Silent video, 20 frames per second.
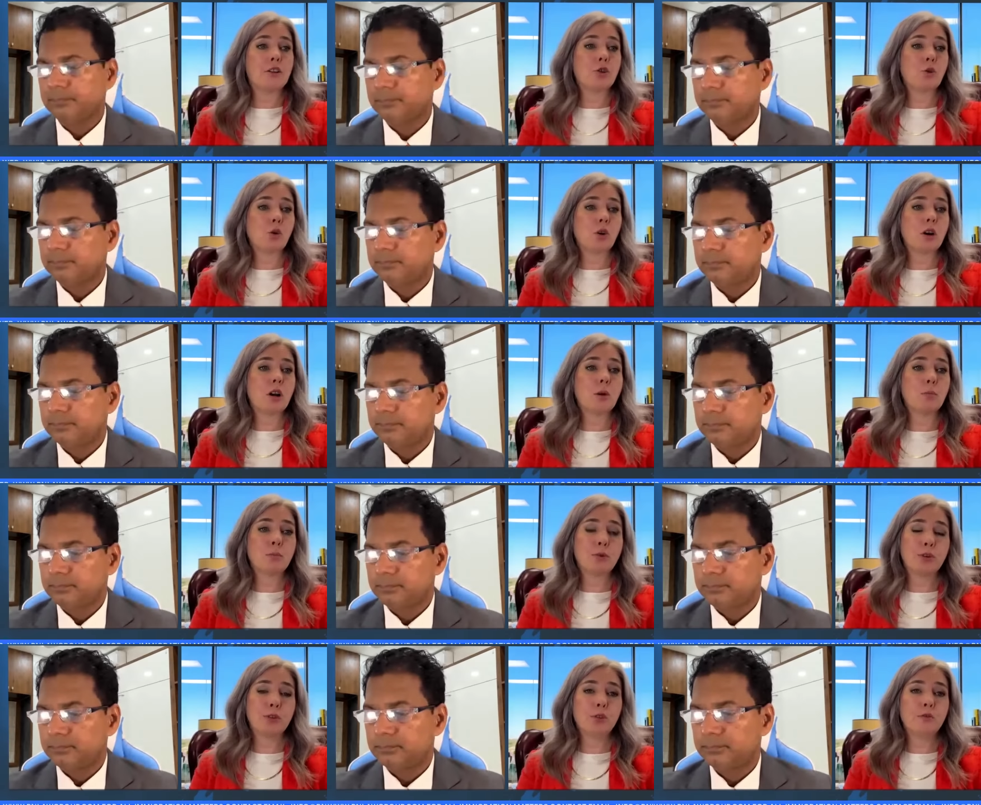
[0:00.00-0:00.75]
Speaker 1: on your
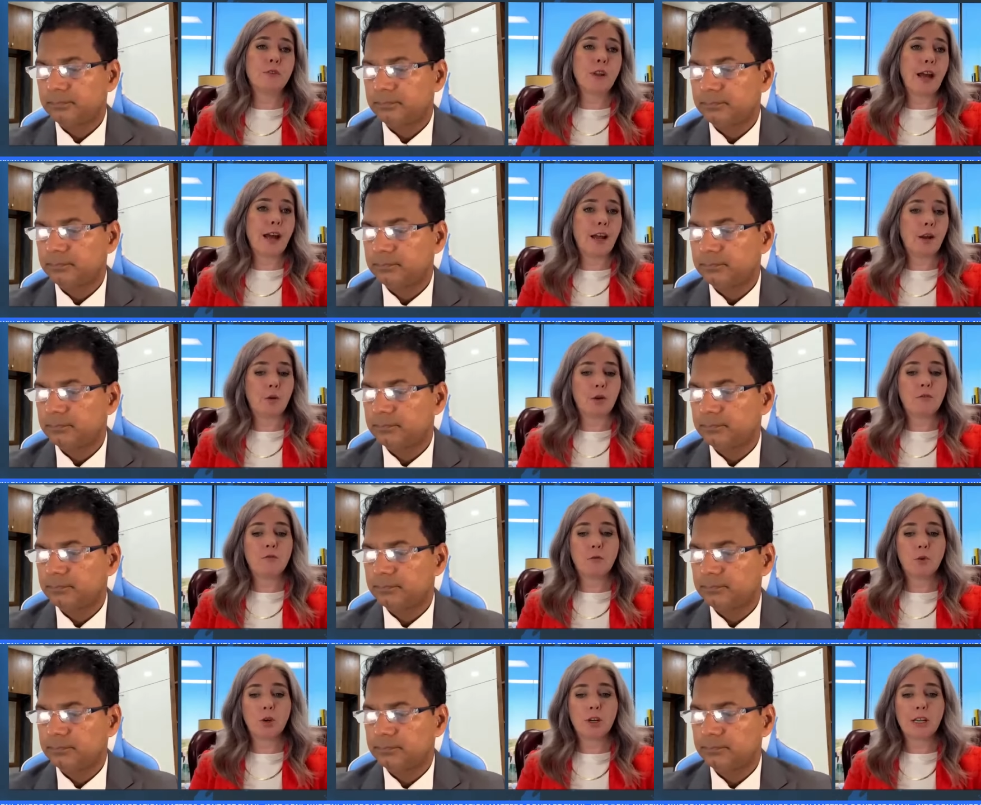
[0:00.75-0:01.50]
approved
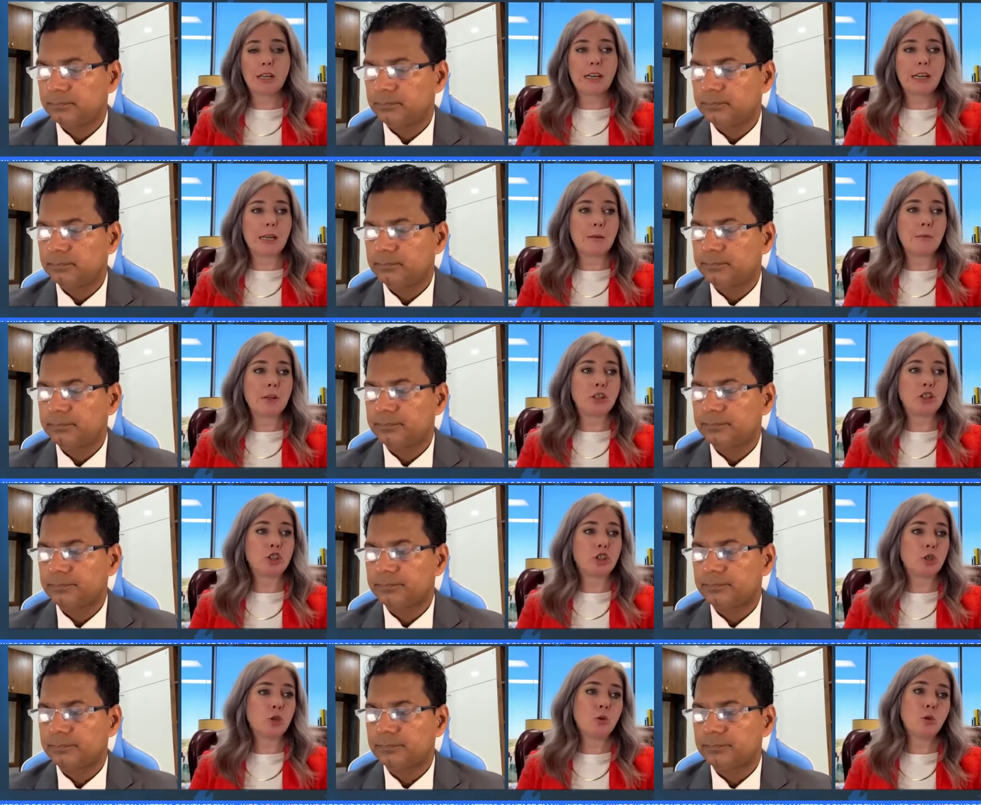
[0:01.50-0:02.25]
I-140 and
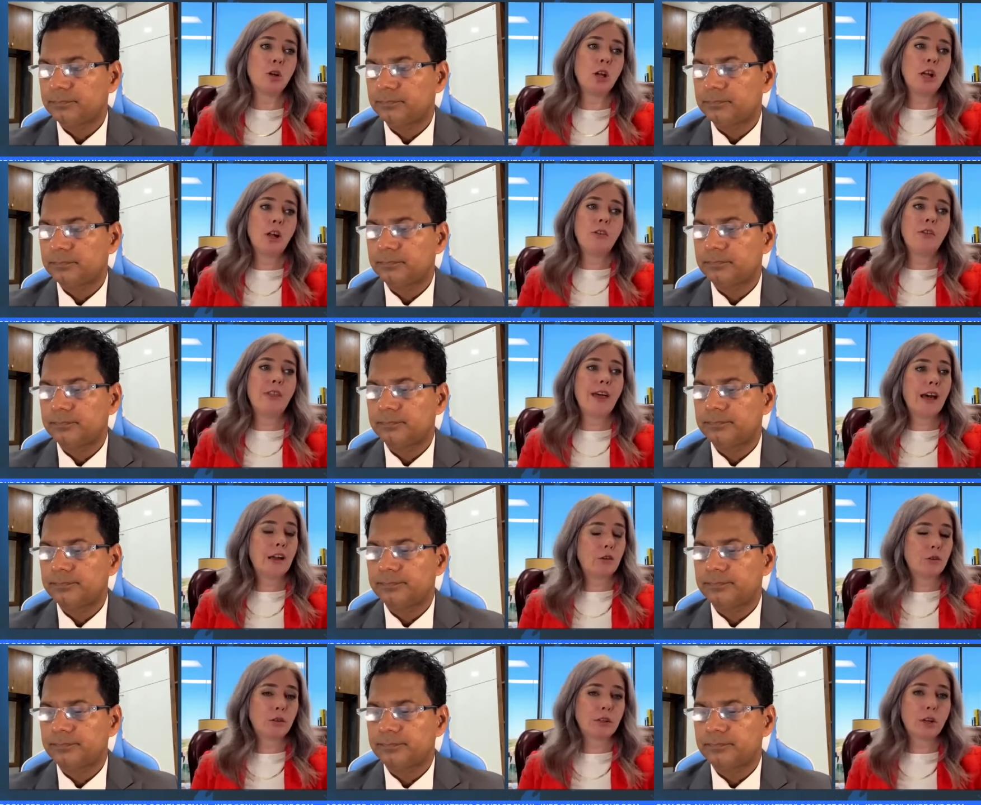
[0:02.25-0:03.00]
EB-2.
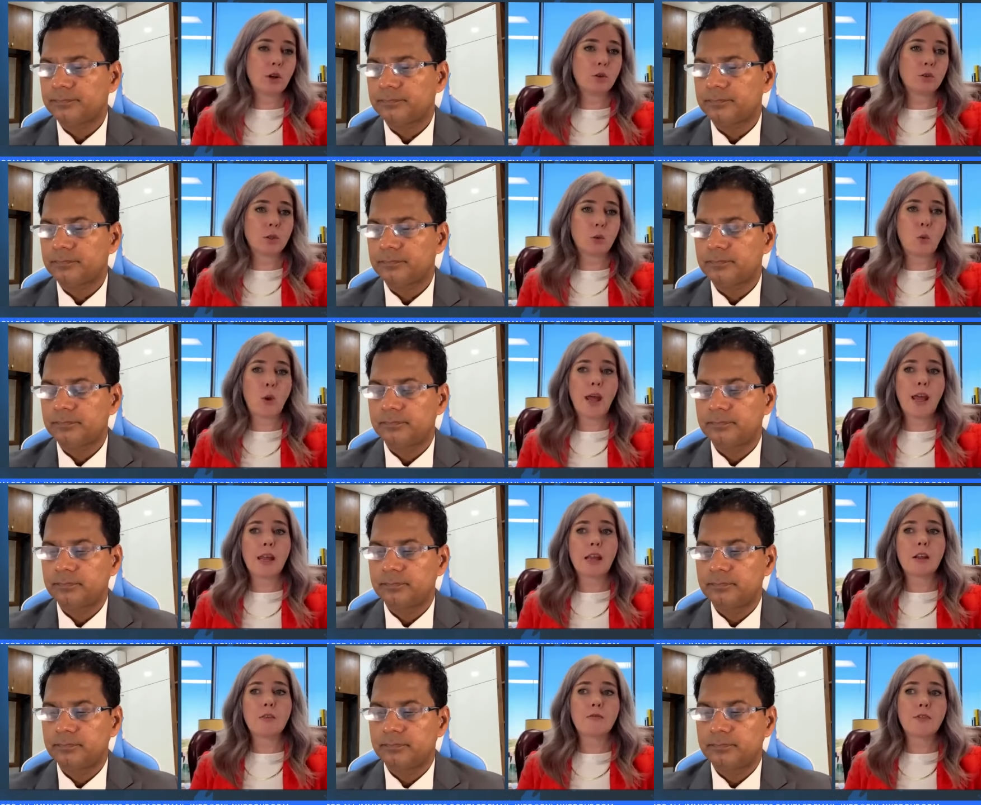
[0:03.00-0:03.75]
That only goes
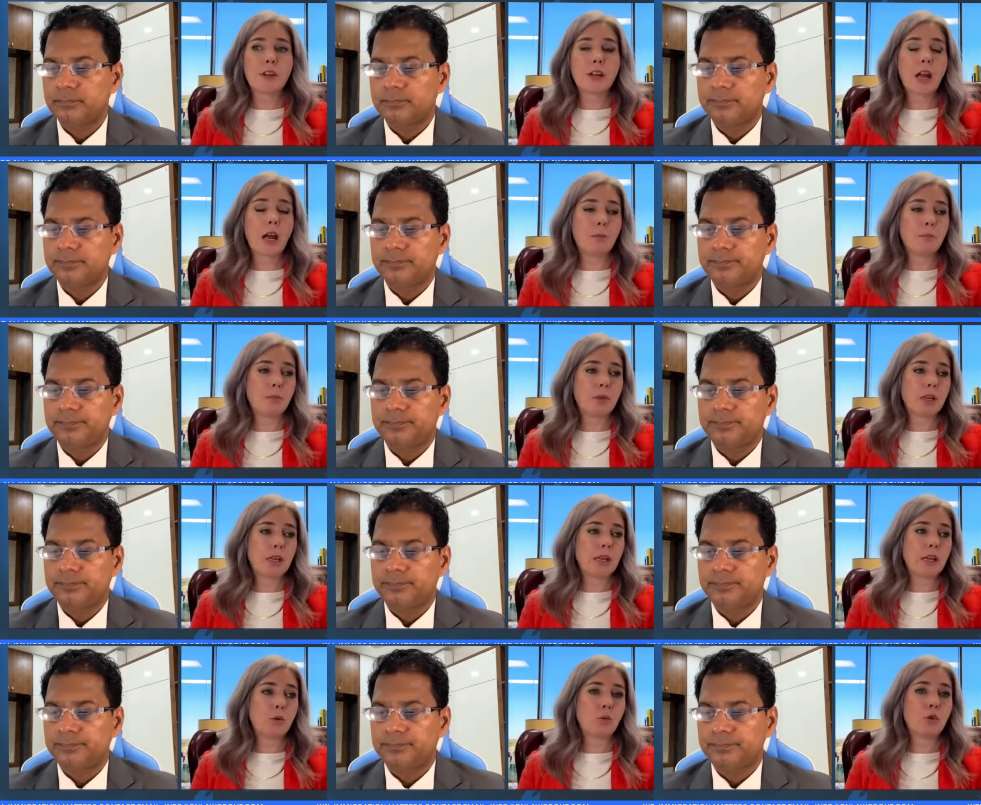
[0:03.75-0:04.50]
away if the
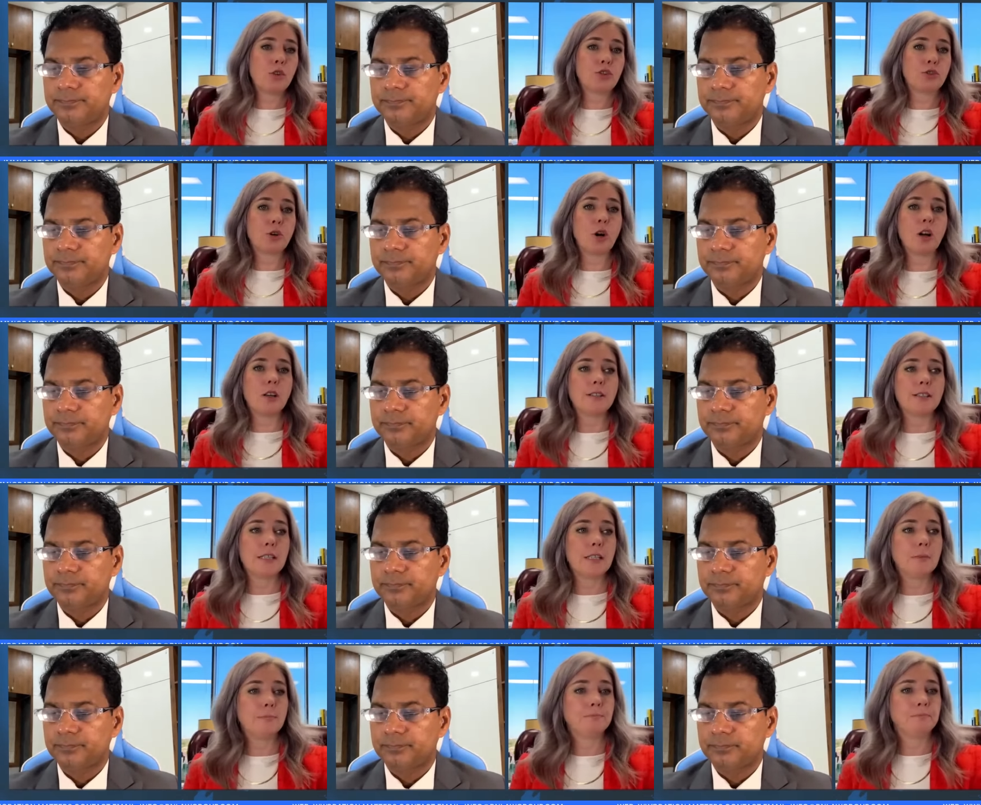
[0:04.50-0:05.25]
company withdraws
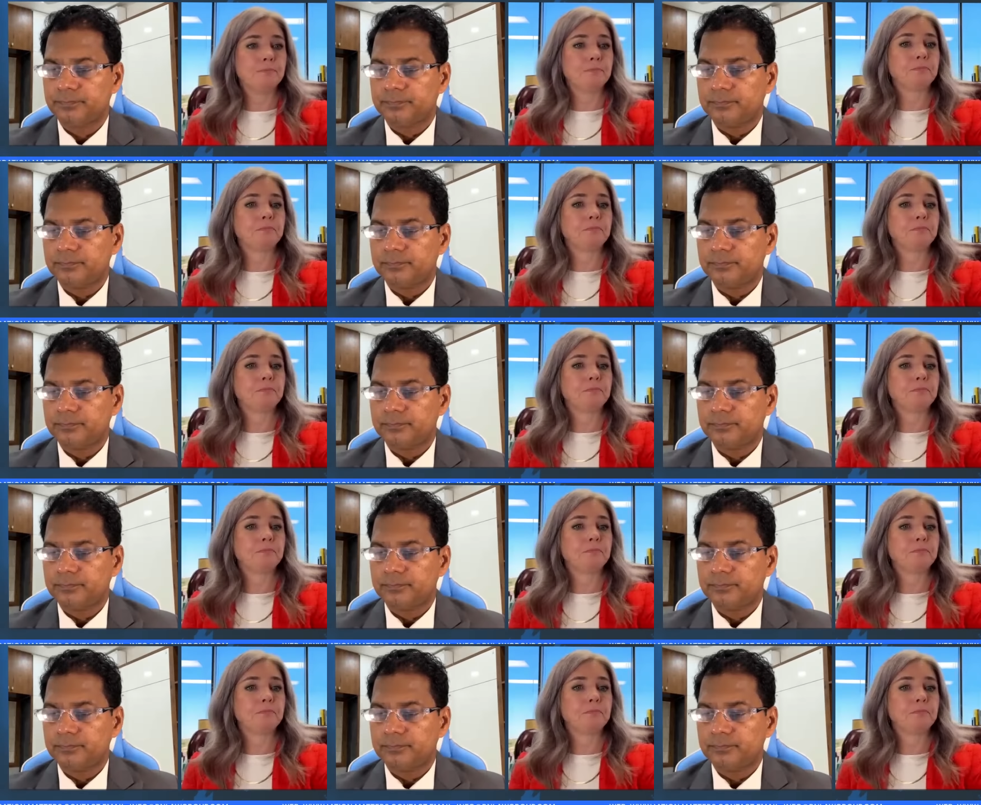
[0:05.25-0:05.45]
it.